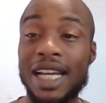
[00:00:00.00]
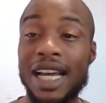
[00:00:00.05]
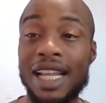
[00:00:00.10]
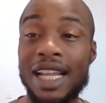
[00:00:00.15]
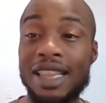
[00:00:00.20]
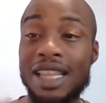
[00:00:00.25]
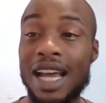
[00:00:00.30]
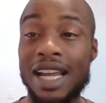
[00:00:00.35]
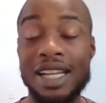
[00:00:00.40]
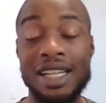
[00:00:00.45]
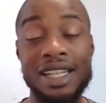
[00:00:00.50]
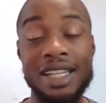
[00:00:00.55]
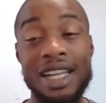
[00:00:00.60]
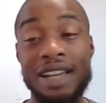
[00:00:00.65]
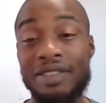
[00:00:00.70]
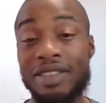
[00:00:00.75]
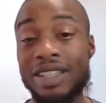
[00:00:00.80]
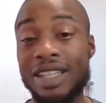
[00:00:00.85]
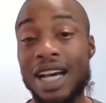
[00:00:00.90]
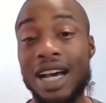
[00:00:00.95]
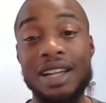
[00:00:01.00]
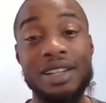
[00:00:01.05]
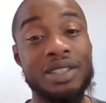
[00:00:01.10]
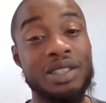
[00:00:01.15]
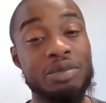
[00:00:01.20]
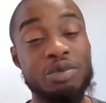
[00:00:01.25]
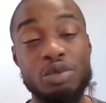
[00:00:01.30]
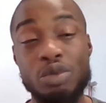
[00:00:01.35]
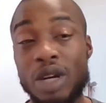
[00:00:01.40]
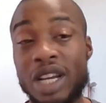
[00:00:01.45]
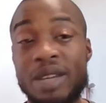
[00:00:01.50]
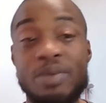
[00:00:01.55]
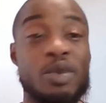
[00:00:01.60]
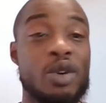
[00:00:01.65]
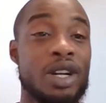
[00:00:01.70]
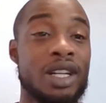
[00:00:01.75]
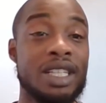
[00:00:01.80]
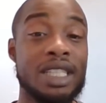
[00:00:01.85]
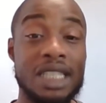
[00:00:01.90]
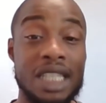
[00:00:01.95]
and that $11 way
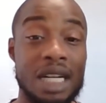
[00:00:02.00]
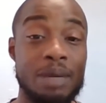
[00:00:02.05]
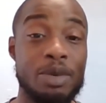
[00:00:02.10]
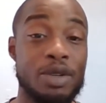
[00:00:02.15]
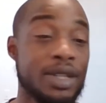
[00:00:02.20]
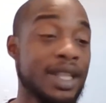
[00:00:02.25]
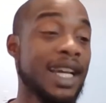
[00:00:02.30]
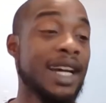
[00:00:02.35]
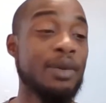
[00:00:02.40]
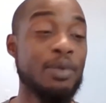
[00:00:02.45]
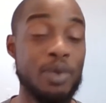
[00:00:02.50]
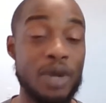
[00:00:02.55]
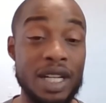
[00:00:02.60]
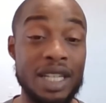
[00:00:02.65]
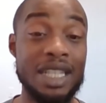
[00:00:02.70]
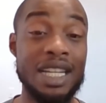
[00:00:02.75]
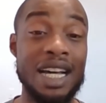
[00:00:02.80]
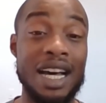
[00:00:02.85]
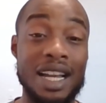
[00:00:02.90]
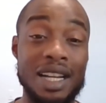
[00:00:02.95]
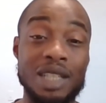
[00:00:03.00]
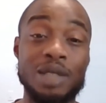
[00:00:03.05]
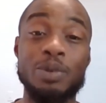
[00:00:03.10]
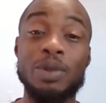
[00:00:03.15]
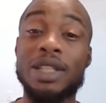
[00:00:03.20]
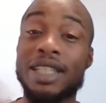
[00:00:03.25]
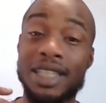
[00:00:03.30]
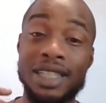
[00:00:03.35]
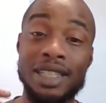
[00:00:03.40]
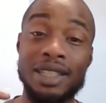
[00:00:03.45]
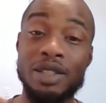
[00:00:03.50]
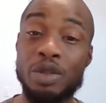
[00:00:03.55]
more than doubled that $1 within